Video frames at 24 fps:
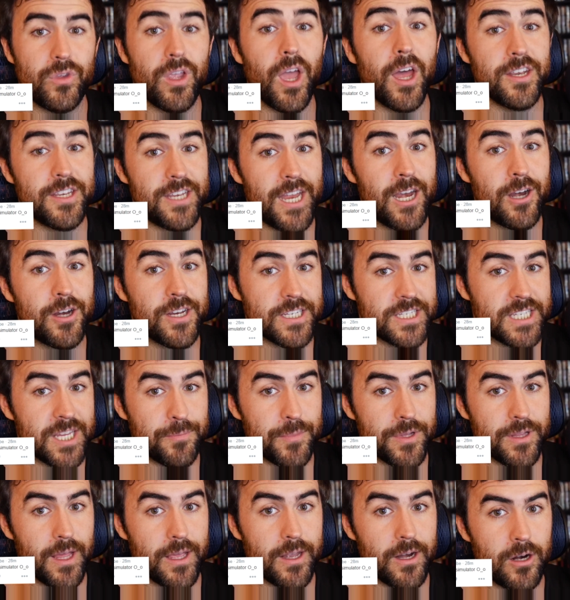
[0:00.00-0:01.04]
Yandere
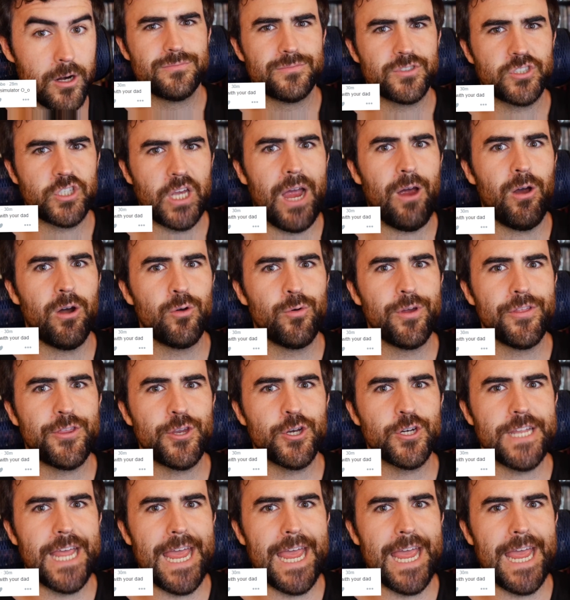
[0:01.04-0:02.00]
Simulator, Shower with Your